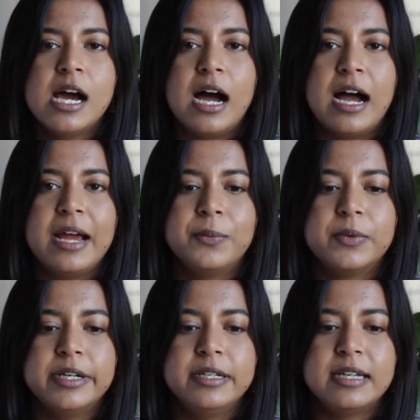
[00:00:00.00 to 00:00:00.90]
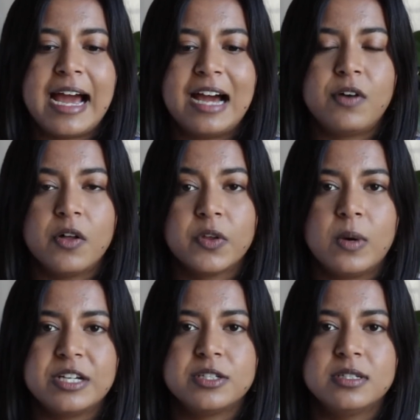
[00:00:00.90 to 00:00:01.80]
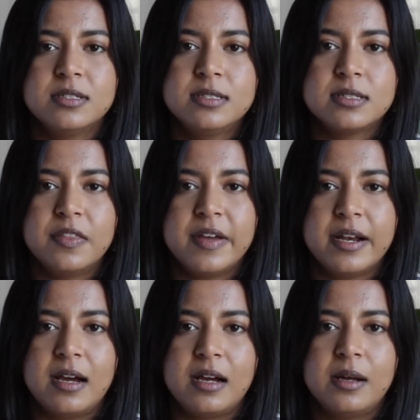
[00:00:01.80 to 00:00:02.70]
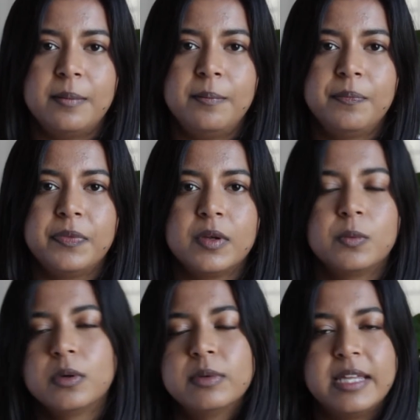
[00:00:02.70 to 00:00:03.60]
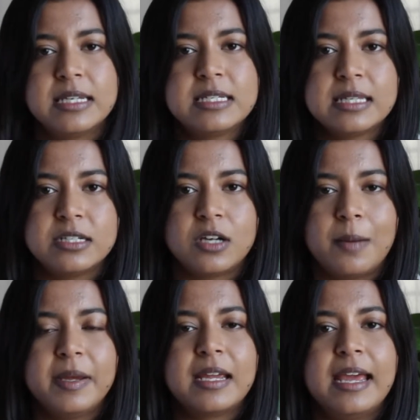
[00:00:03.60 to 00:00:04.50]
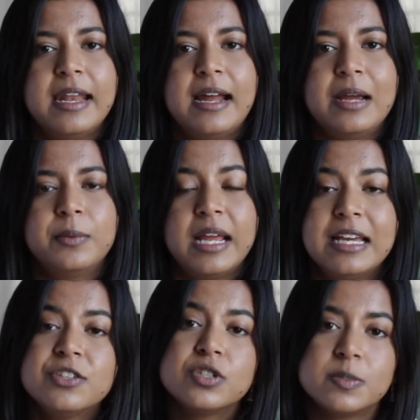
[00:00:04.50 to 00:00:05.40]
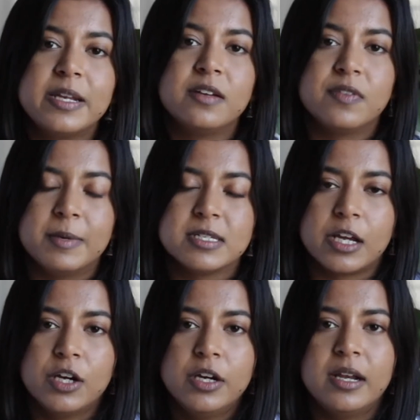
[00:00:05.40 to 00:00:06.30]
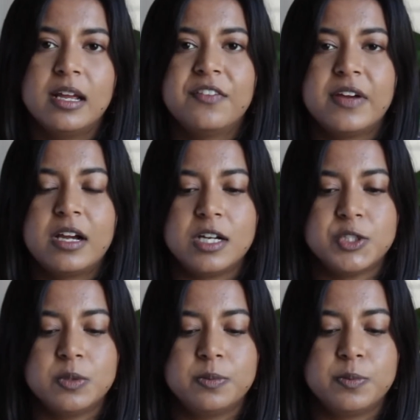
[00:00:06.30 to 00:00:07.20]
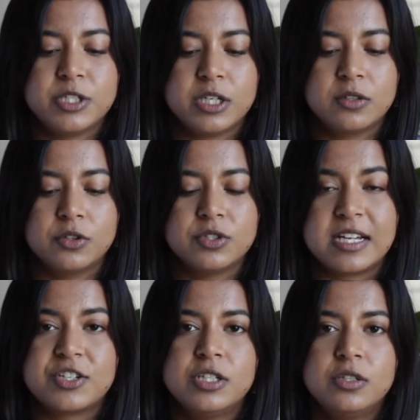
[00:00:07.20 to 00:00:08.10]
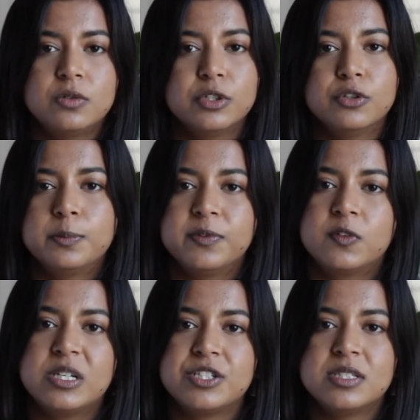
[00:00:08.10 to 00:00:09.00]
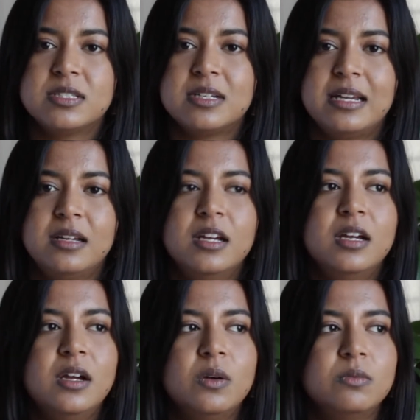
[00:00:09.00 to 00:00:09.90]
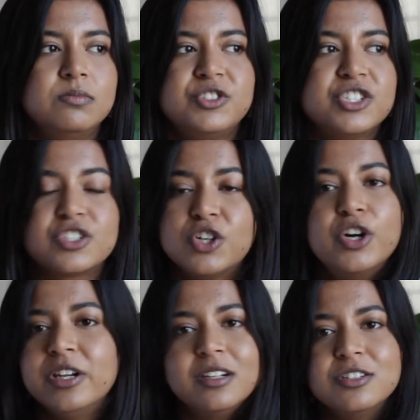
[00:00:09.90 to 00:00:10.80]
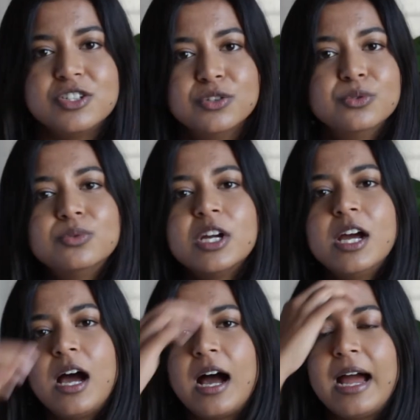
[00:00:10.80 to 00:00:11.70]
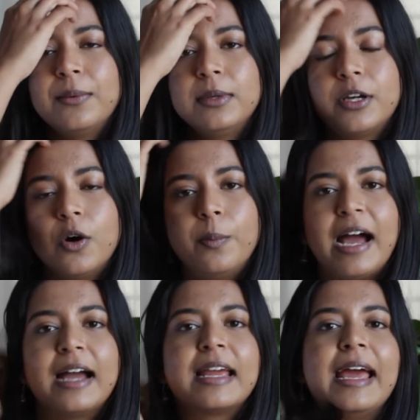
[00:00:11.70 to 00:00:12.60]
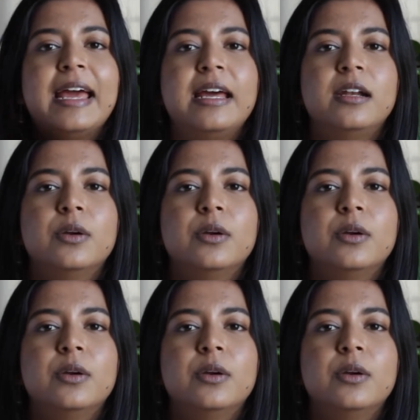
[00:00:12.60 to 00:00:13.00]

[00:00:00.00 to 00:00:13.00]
I would have all the questions that were related to that topic, and I would answer as many of them as I could. If I got to a particular section or a group of questions that I just couldn't do, I would go back and